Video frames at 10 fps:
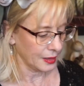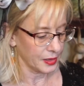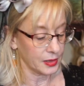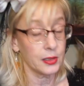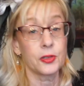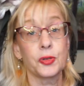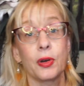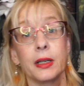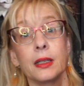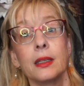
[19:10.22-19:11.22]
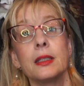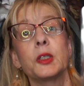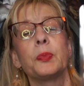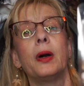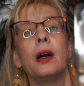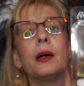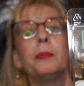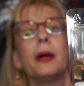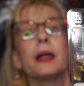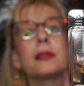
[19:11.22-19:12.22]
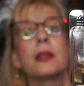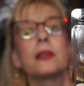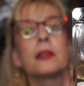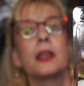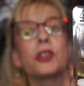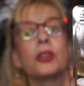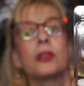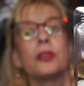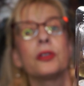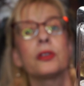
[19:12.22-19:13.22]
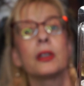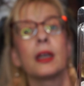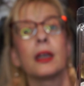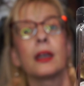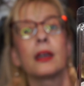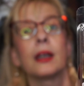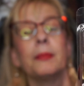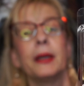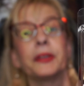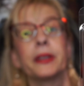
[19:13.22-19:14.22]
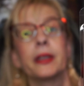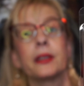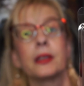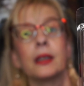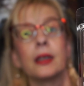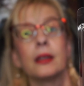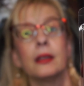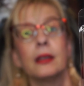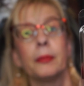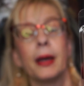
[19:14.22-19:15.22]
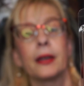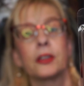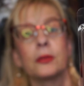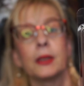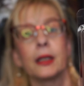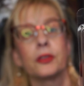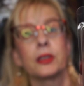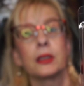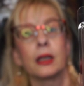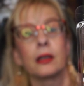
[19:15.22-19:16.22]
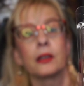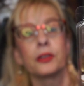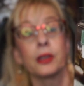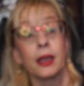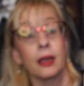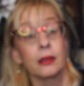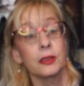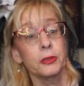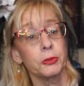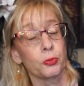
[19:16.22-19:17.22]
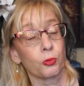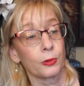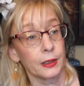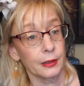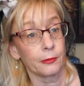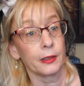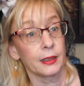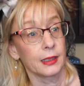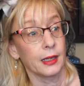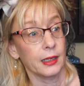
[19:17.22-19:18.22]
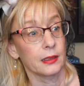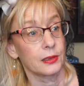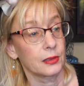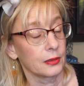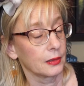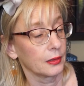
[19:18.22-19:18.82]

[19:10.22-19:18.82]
This is Serenity Spa by Scentsationals, and I melted this in the bathroom downstairs, and this was really, really nice.